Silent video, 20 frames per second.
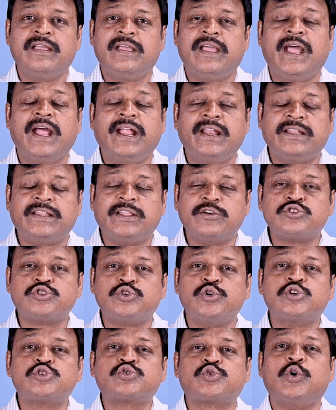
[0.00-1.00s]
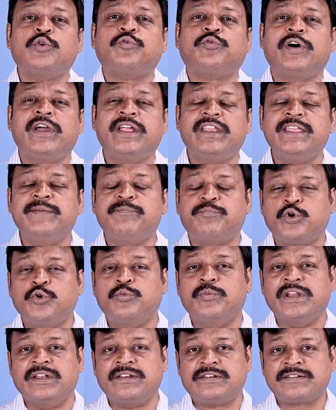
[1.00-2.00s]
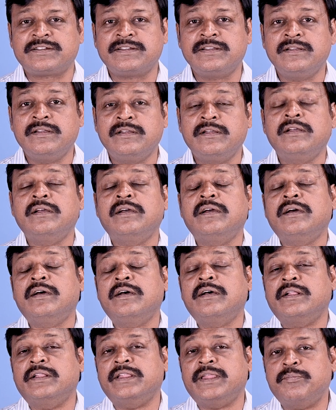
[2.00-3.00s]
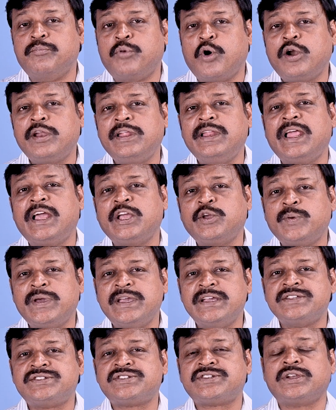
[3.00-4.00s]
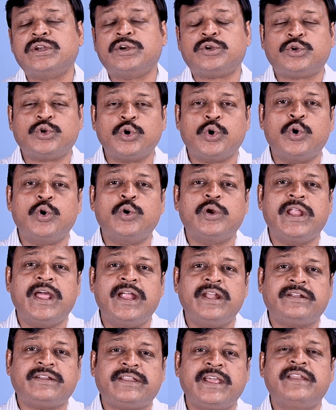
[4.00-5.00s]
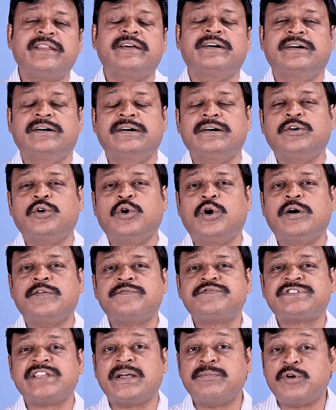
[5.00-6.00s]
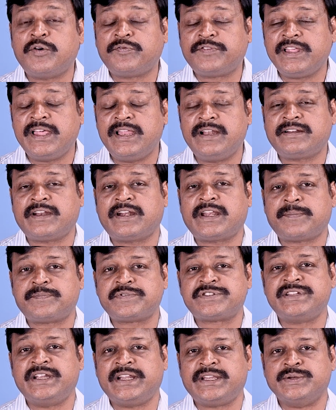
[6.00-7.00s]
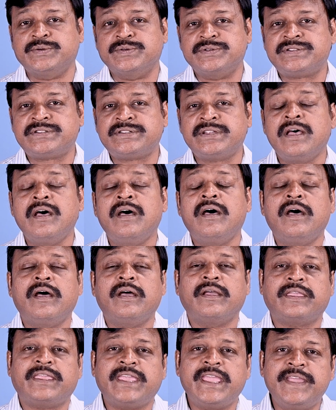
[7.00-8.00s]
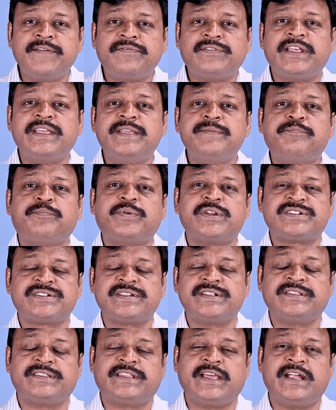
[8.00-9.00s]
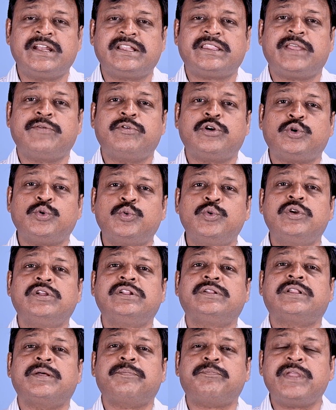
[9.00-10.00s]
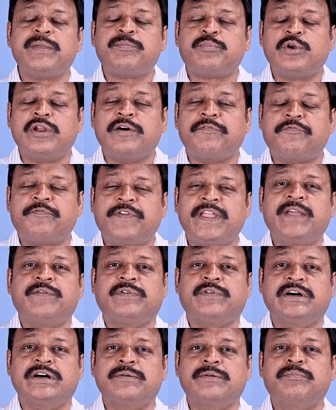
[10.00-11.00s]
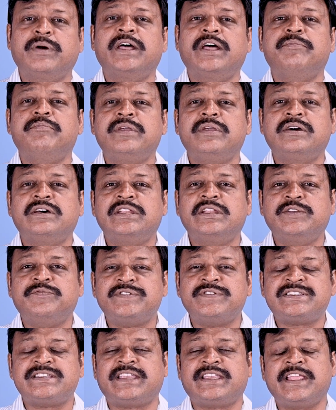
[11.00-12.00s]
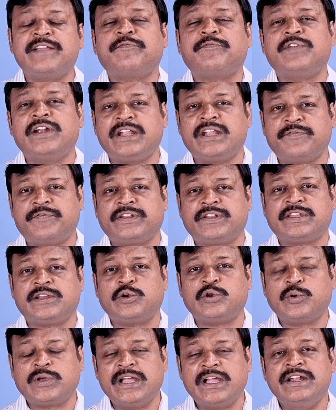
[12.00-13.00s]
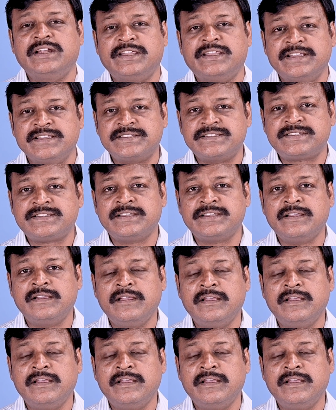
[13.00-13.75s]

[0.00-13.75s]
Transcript: and there was no scope for any improvement. The body language, tone and tenor of some of the elected representatives gave the impression that they were doing the people a favour by merely visiting flood affected localities,